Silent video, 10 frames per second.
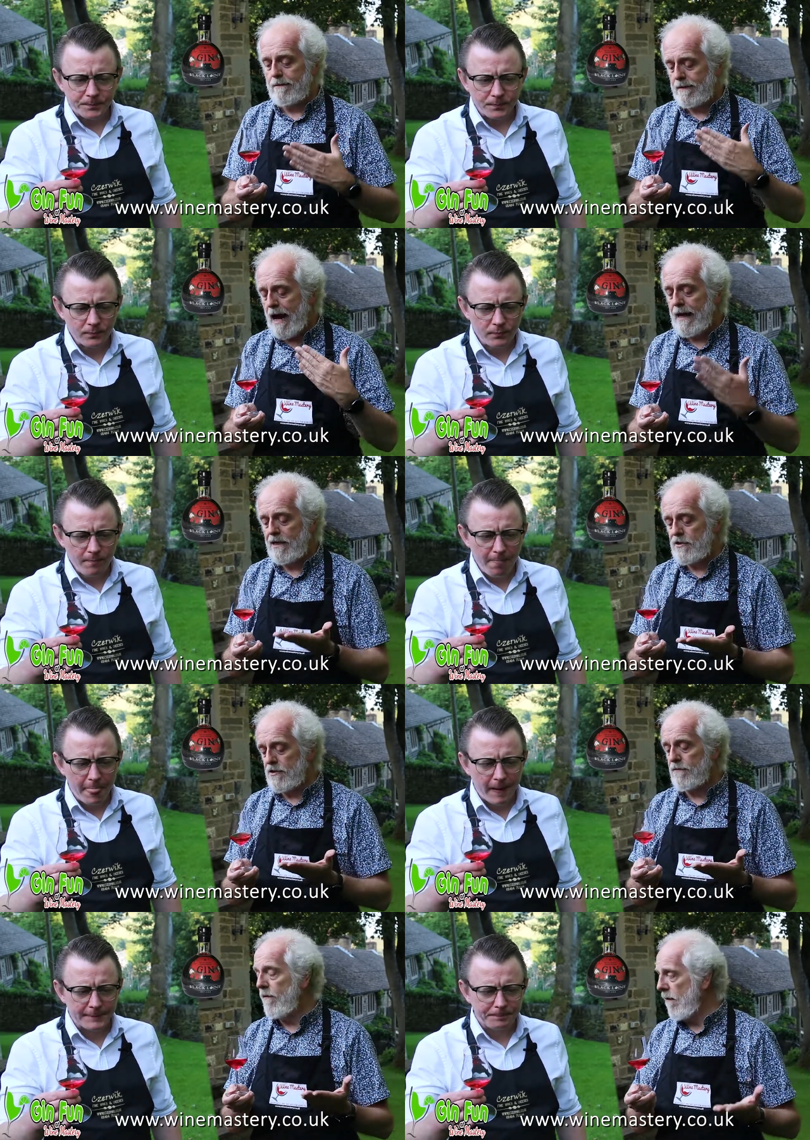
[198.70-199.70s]
Speaker 1: that is
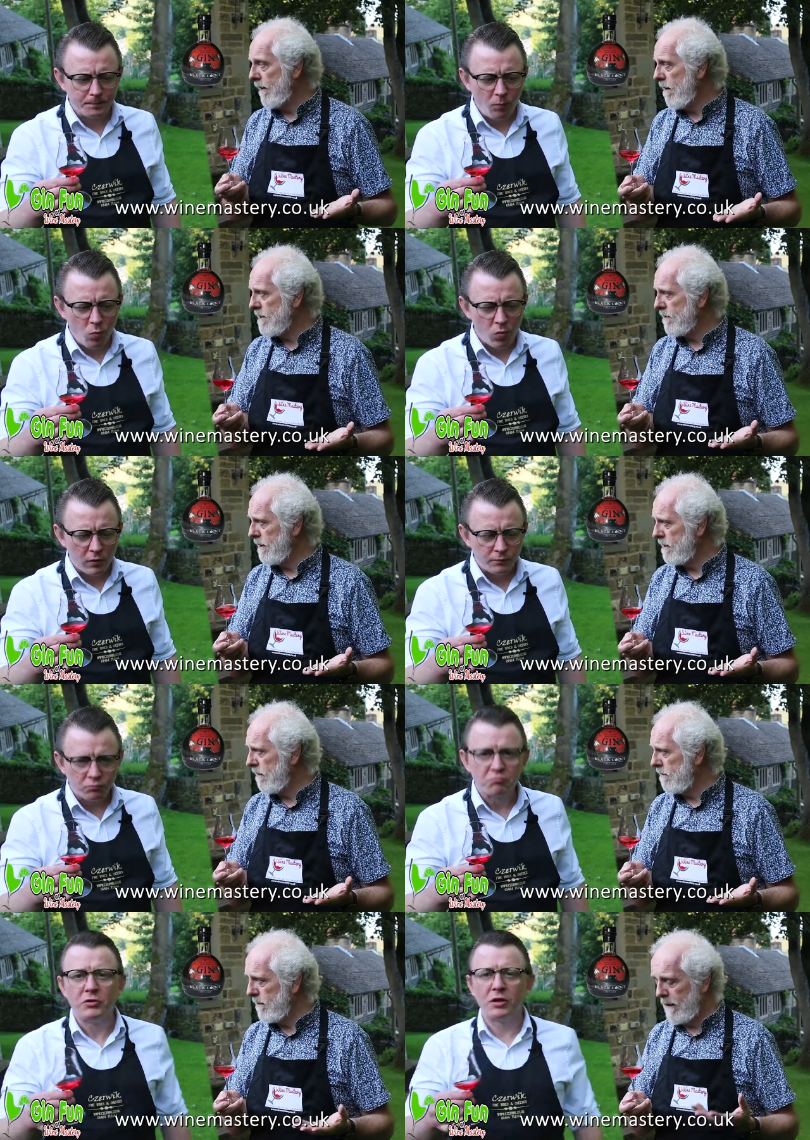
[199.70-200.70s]
just very nice on its
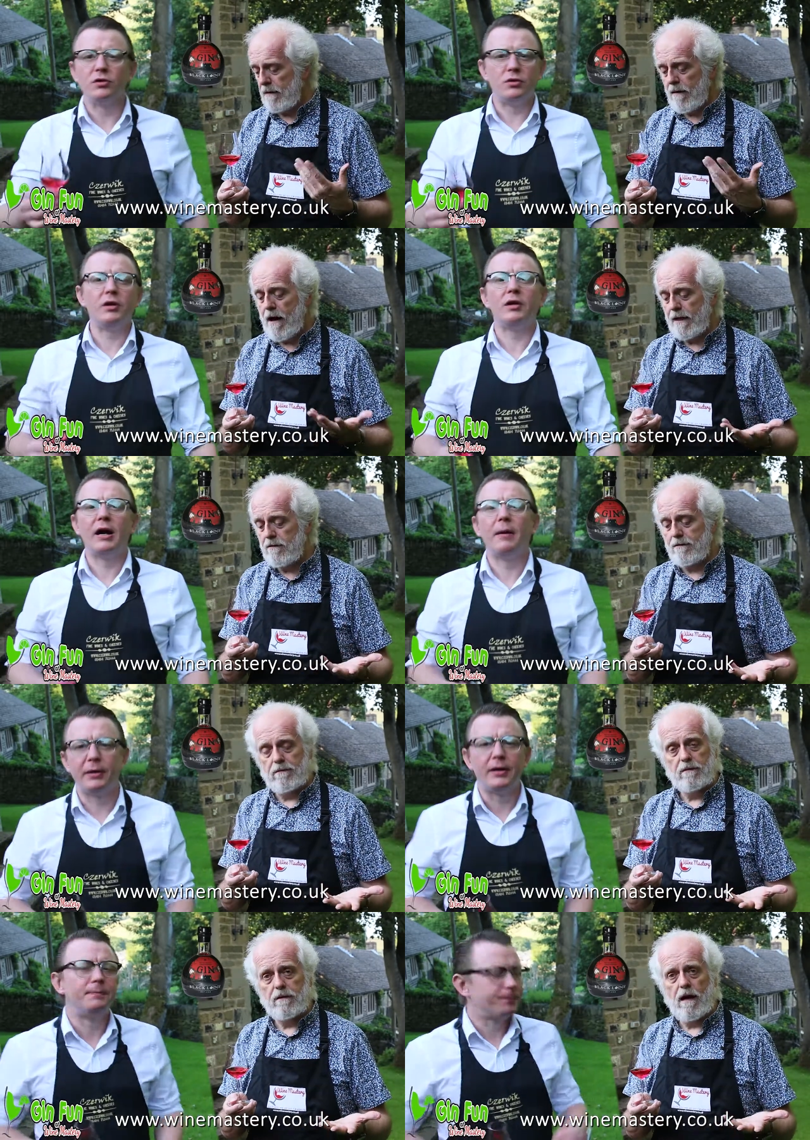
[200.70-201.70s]
own. I mean, could, you know, you could
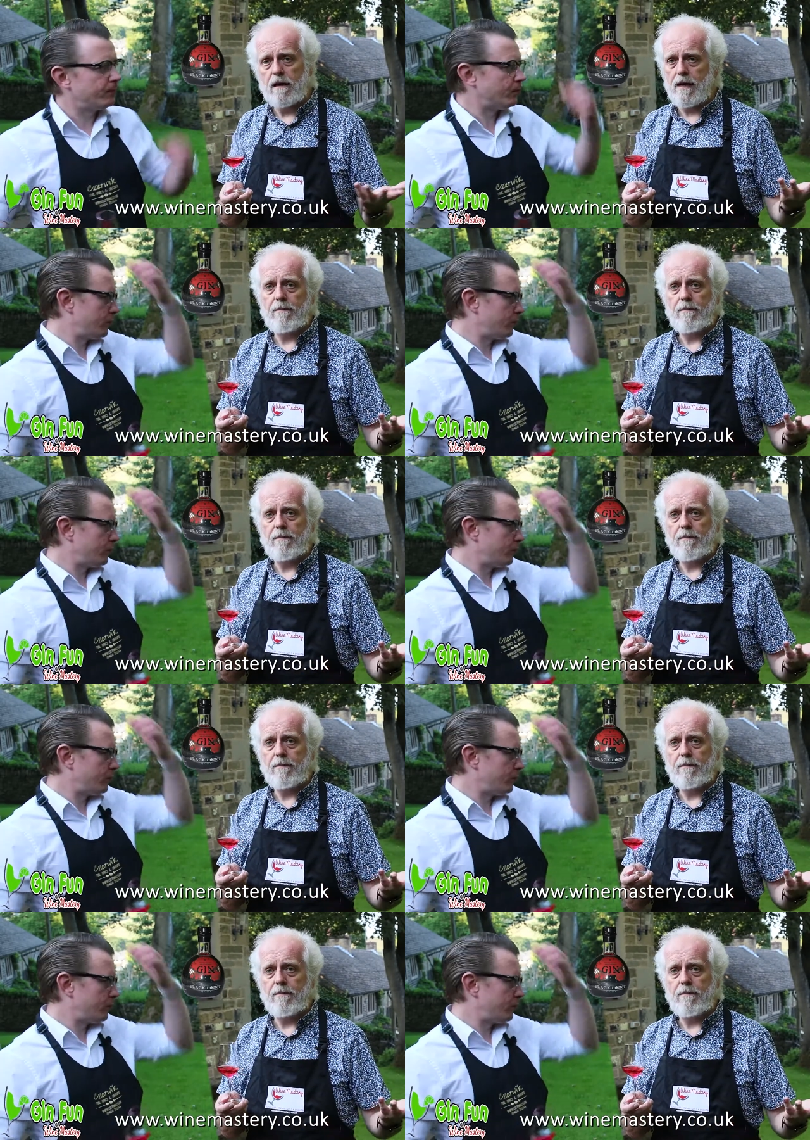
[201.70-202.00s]
happily, could, yeah. I could